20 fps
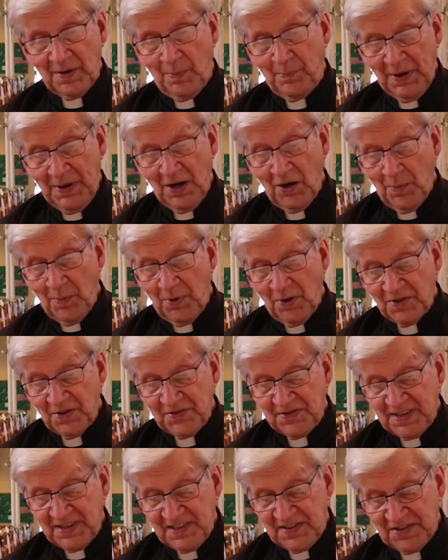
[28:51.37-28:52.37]
parable
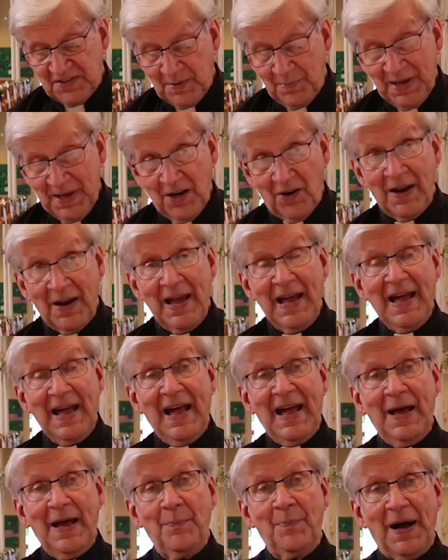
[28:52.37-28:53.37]
system here.
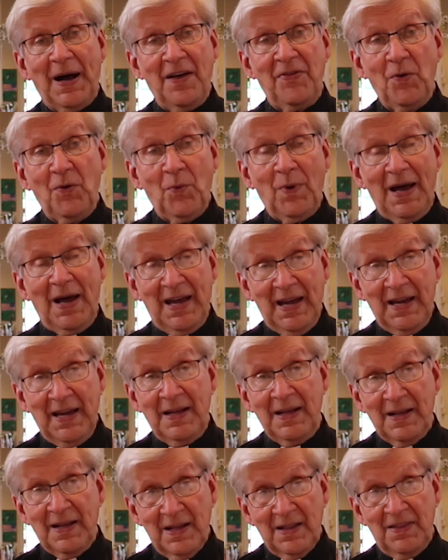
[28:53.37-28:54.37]
And by the
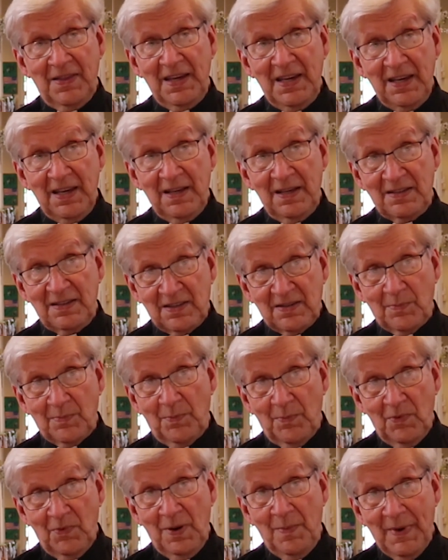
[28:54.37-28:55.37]
way, these
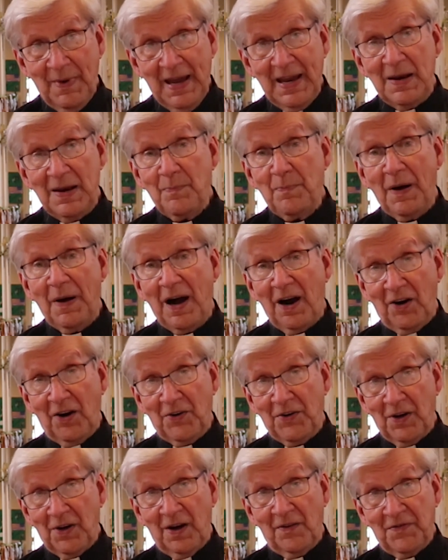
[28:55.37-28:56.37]
remain
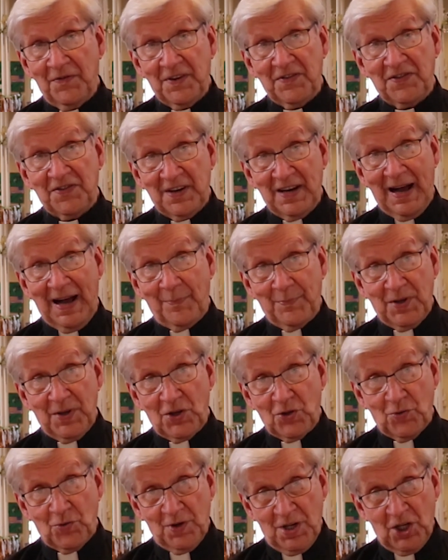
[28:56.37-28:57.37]
part of the
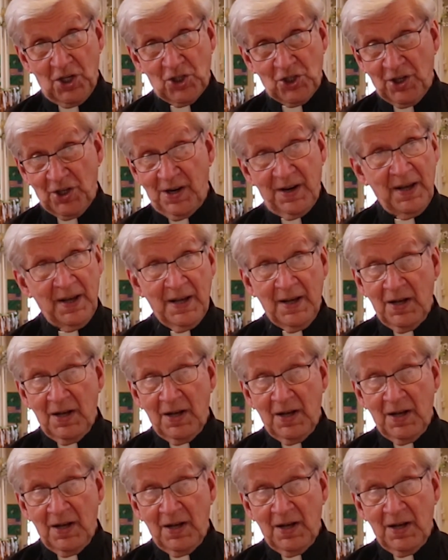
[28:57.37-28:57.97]
synoptic tradition.